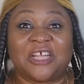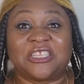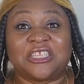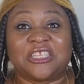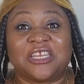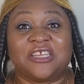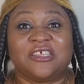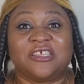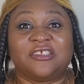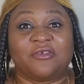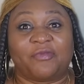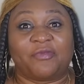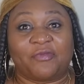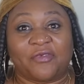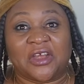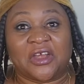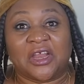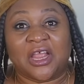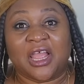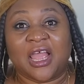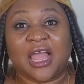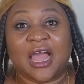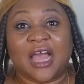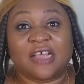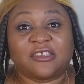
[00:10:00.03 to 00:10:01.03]
Nothing is
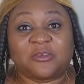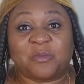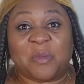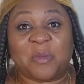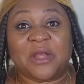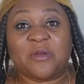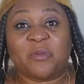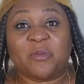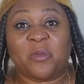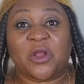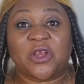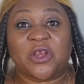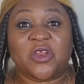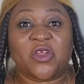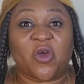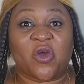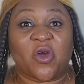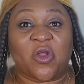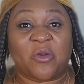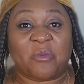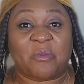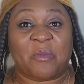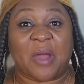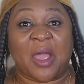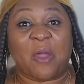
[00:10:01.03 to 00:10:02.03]
free. I spend money
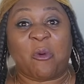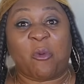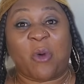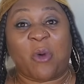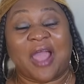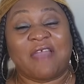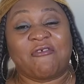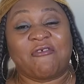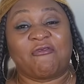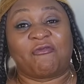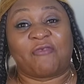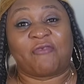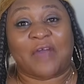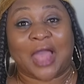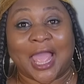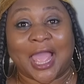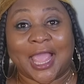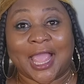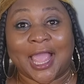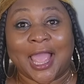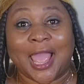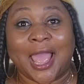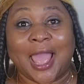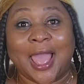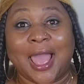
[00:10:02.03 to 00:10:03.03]
on my
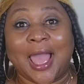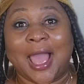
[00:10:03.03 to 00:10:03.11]
Wi-Fi.